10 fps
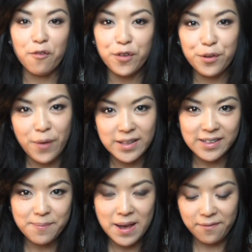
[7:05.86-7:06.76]
for the
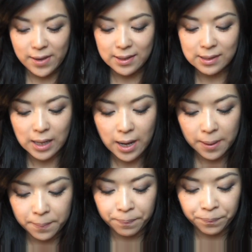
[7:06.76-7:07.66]
rest of my face,
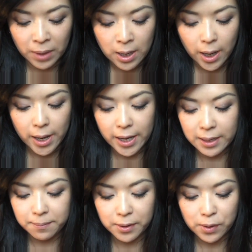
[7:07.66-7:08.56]
I'm
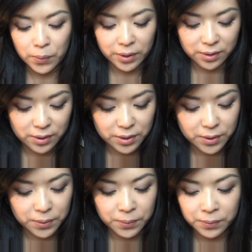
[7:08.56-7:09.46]
going to
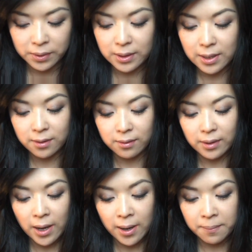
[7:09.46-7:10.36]
use this
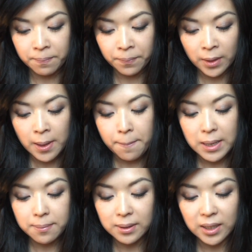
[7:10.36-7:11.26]

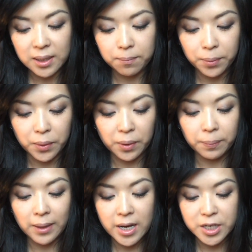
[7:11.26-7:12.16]
Maybelline Pure
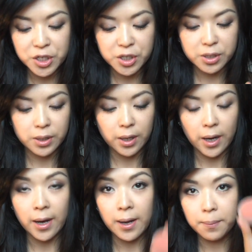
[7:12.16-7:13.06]
Blush
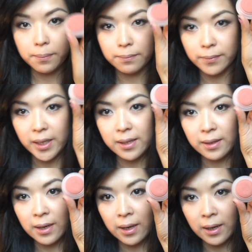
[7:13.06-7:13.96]
in
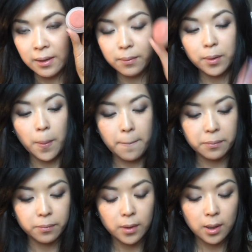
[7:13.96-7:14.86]

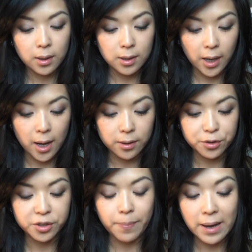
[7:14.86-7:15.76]
the color
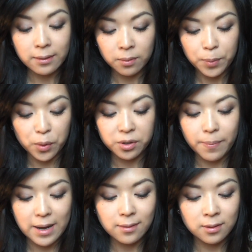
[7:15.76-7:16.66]
Spice, Pure
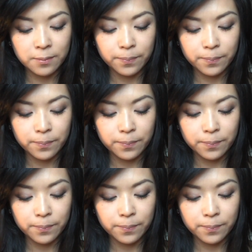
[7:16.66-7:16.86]
Spice.